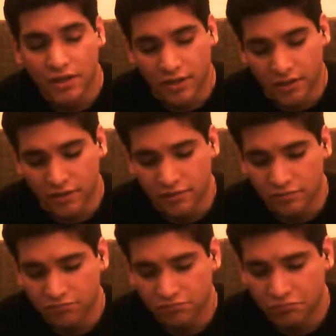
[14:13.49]

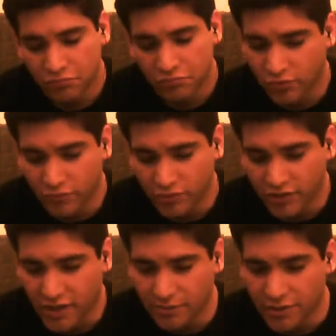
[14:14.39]
and look for
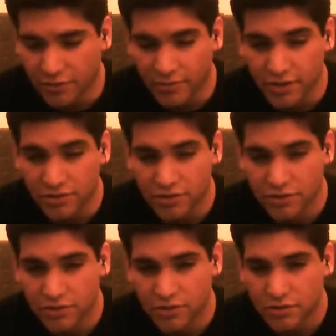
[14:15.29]
the anime
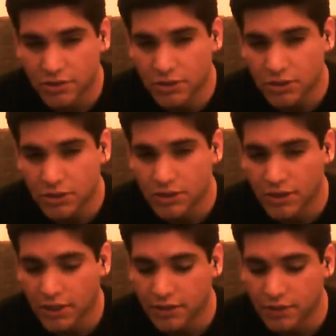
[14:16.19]
convention
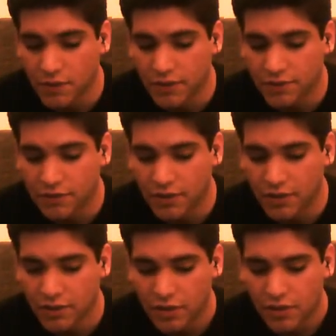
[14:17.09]
that was
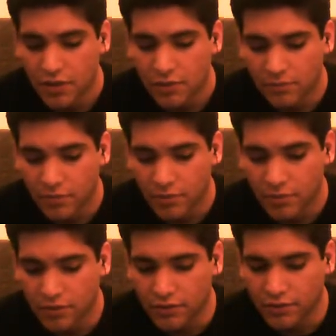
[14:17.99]
today,
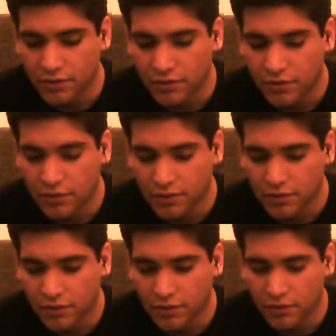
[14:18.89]

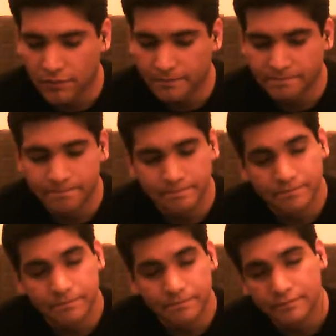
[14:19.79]
because
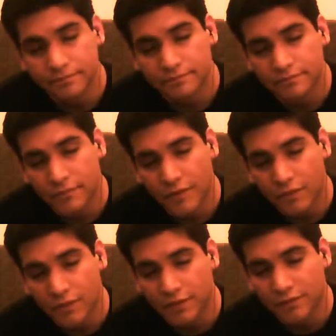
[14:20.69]

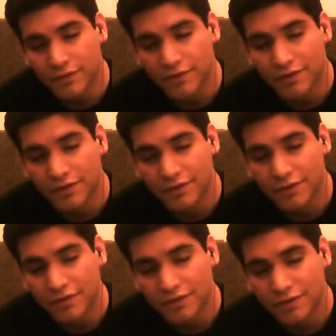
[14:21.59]
what was I saying?